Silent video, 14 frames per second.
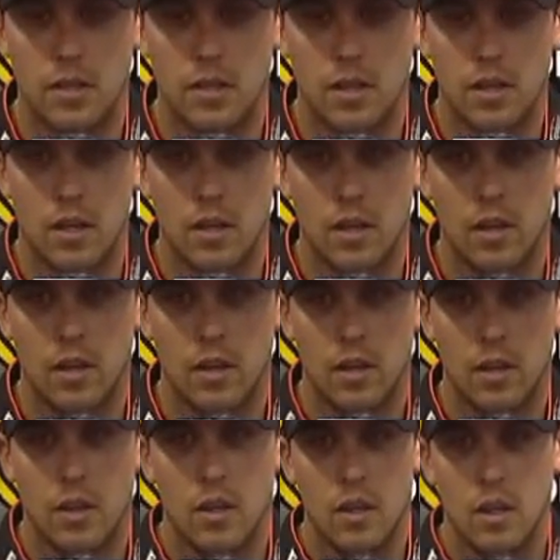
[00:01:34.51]
And,
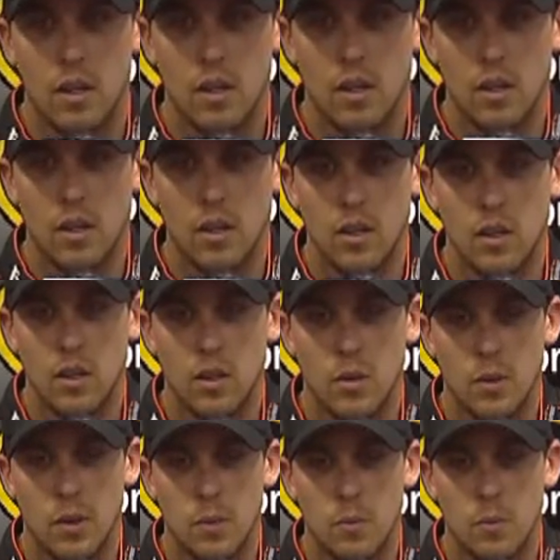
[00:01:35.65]

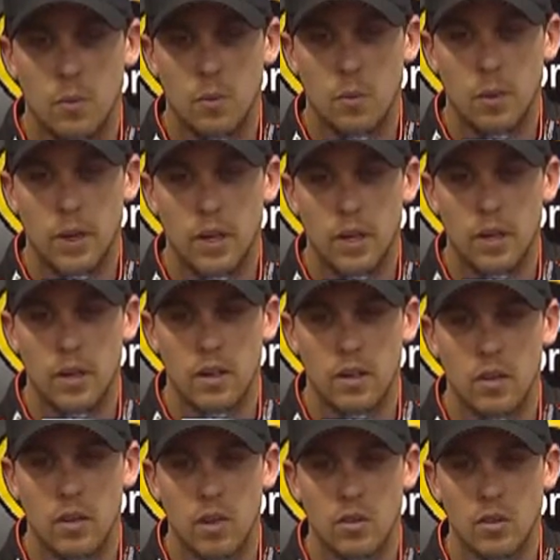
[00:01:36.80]
when we
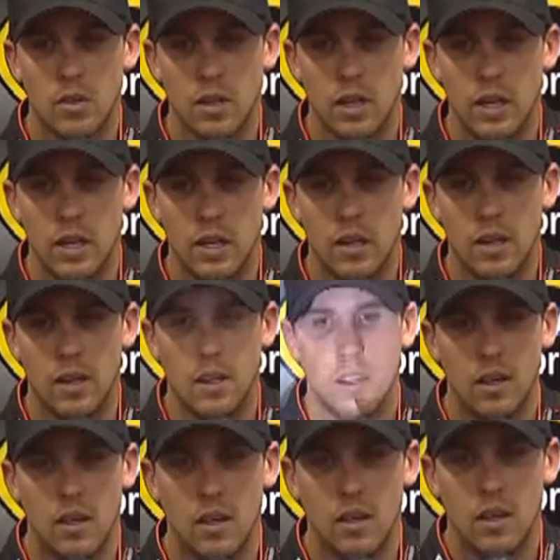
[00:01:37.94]
lost the lead
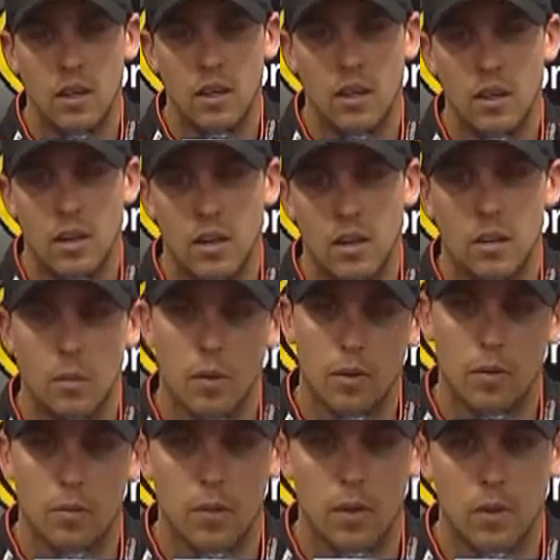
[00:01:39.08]
with,
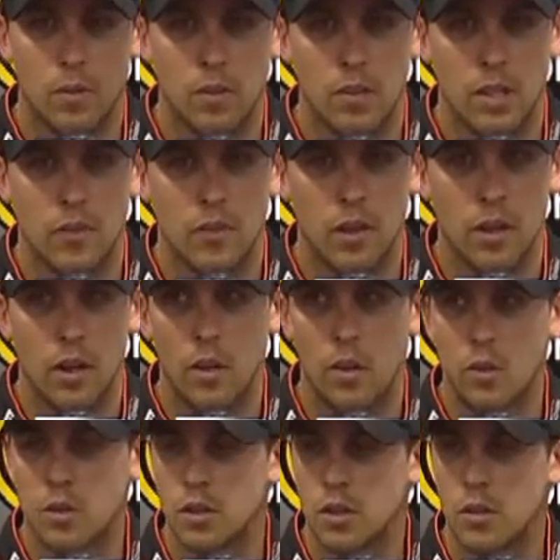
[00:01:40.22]
70 to go
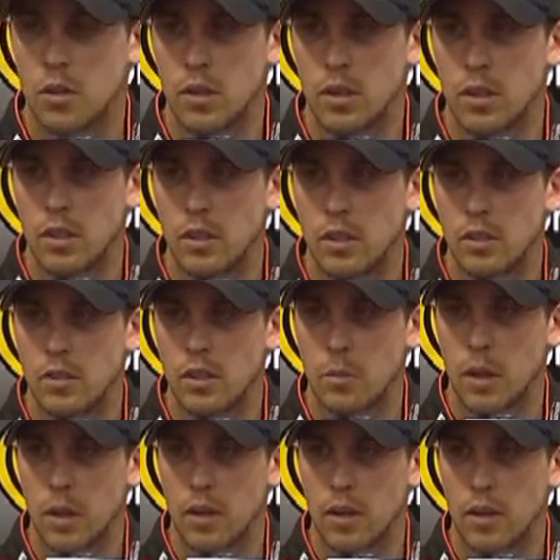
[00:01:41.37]
or so, it seemed
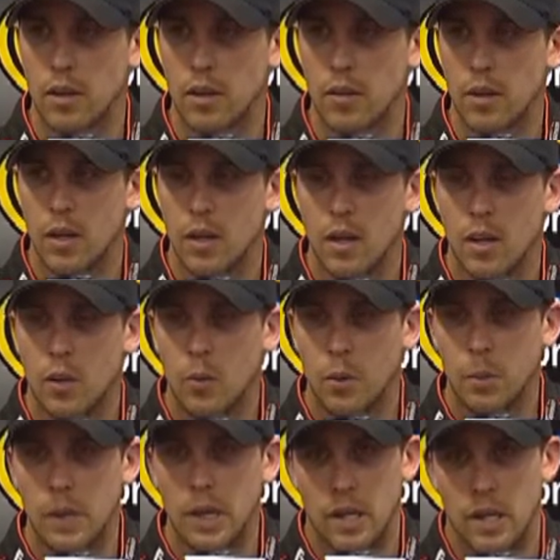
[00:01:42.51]
like we
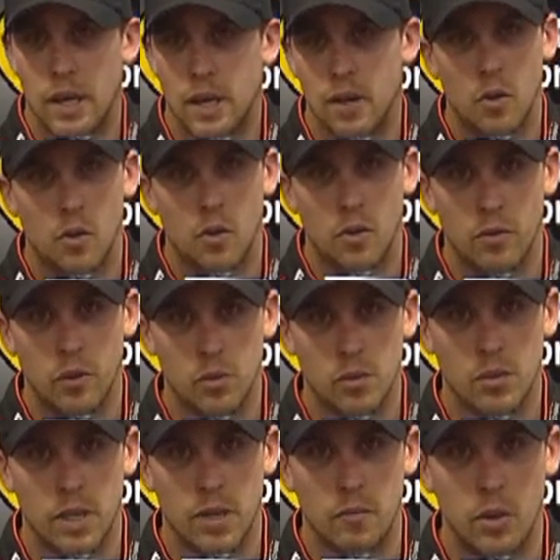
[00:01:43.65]
immediately had to go into fuel
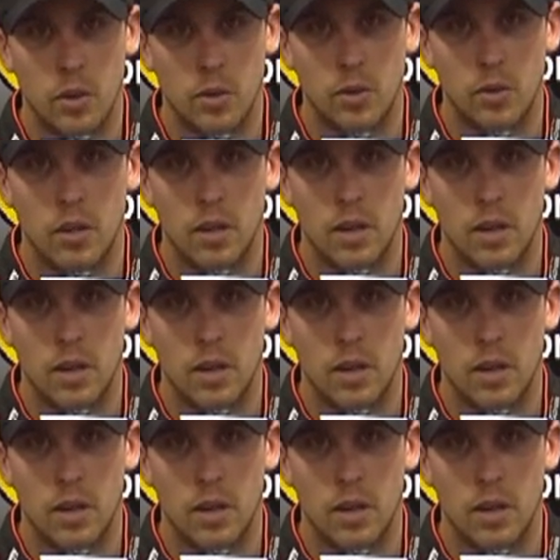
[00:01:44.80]
save mode.